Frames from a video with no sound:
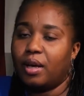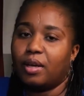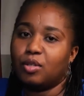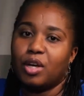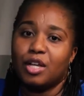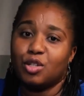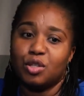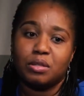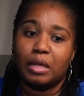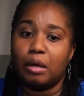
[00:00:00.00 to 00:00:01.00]
Yeah, you can't
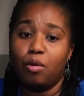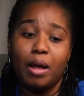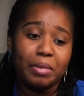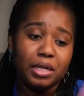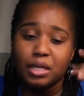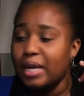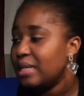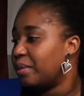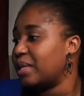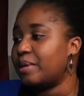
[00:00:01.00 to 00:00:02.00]
just think, oh, I'm gonna
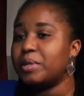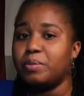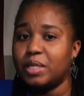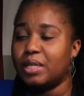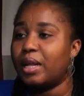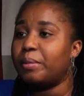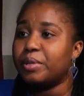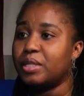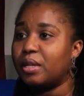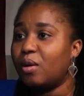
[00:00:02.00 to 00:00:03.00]
enter because I want to be a
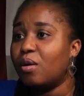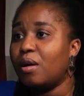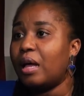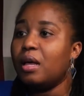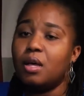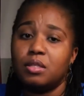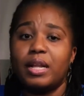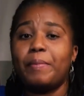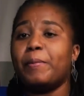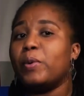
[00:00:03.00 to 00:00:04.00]
celebrity, so
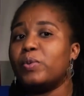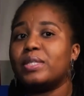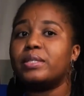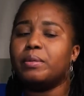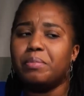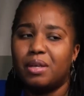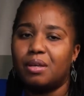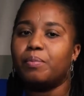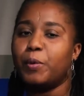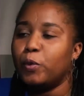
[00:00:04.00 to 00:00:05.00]
that people will see
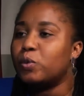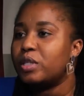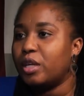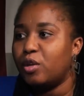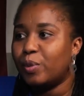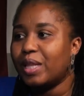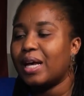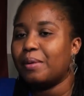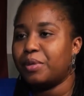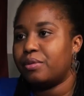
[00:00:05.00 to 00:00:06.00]
me. People will see you, but
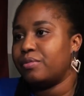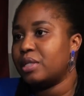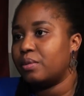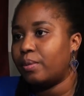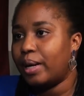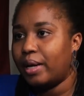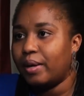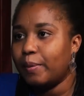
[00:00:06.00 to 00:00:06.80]
that can't be the reason why.